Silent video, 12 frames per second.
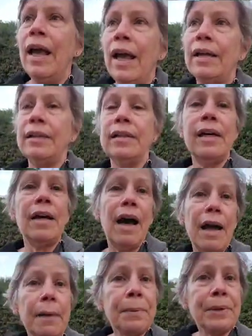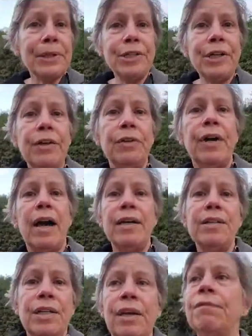And I appreciate you
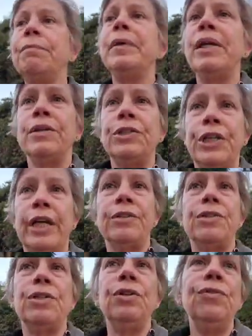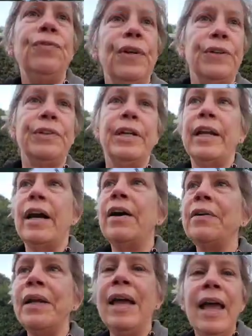guys giving me the chance to figure it out.